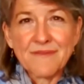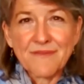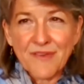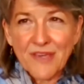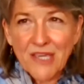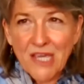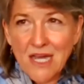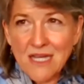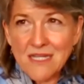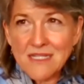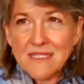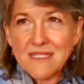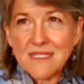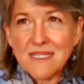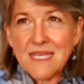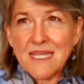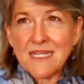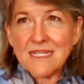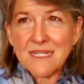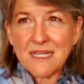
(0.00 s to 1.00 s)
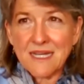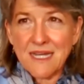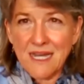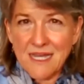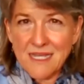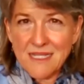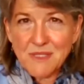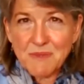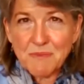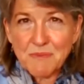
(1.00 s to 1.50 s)
fiance to
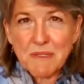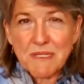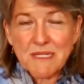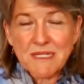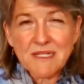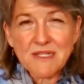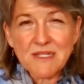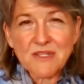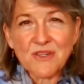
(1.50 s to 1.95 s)
husband,